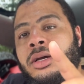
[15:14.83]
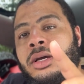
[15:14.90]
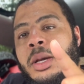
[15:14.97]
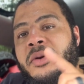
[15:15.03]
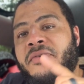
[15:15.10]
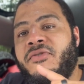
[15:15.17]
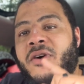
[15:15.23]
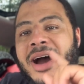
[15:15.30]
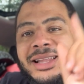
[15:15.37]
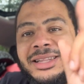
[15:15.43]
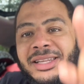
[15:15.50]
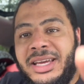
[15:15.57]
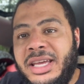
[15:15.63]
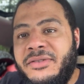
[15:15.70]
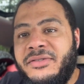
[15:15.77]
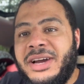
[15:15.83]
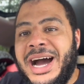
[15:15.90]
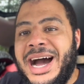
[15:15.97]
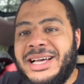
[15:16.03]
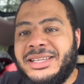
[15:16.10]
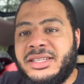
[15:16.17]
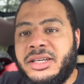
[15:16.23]
and before I leave
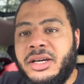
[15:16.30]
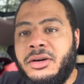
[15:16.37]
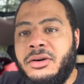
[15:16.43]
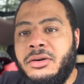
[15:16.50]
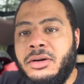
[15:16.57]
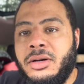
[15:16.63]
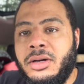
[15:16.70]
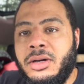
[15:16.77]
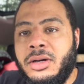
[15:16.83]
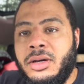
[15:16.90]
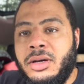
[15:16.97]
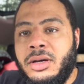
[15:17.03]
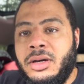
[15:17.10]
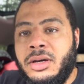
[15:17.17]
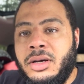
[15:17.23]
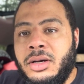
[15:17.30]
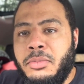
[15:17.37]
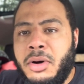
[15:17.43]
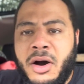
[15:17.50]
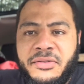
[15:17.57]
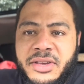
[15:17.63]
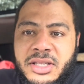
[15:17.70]
Costco,
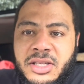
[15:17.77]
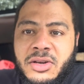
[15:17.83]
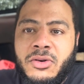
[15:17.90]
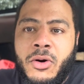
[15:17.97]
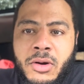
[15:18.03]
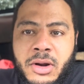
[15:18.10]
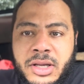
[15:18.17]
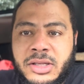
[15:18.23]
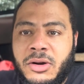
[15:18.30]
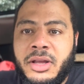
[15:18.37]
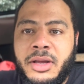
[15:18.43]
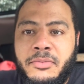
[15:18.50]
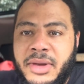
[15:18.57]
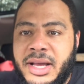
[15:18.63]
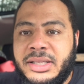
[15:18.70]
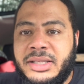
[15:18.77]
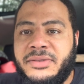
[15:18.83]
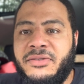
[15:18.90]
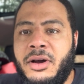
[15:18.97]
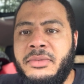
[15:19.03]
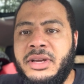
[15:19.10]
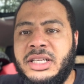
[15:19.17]
both these two orders are only minutes
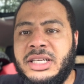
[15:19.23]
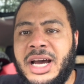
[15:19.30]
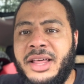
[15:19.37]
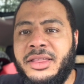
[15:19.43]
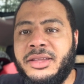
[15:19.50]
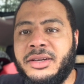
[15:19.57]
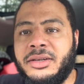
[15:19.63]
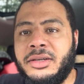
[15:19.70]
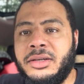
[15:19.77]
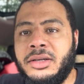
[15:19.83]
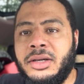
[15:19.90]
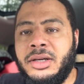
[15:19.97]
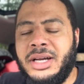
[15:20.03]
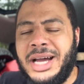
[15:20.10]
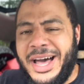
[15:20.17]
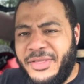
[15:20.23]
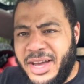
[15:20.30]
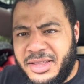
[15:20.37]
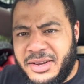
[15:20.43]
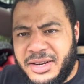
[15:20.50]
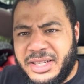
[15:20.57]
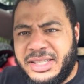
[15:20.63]
from each other. I
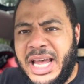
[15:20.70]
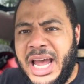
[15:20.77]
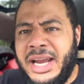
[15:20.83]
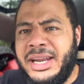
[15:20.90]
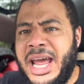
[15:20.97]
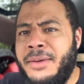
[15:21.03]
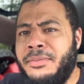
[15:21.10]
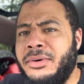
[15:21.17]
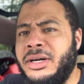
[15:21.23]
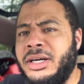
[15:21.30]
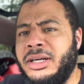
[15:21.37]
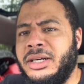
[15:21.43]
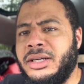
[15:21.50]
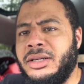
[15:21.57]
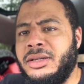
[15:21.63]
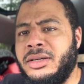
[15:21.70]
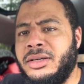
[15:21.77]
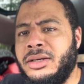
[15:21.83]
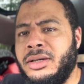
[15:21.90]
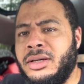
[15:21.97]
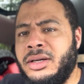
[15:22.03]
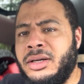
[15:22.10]
think they're in the same neighborhood.
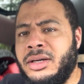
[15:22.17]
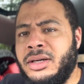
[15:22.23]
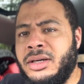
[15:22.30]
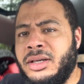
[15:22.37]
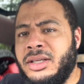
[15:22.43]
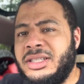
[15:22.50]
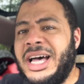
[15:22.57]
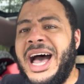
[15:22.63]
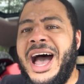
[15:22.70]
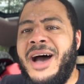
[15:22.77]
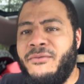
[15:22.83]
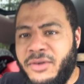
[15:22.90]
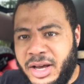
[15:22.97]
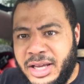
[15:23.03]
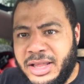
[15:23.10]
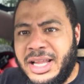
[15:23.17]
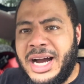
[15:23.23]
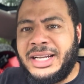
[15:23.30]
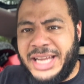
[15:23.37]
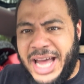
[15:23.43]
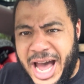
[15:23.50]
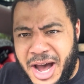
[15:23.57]
So I really
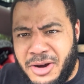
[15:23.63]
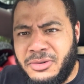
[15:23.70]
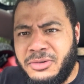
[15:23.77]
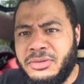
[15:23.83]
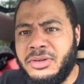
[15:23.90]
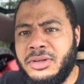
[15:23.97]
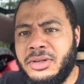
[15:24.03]
lucked out.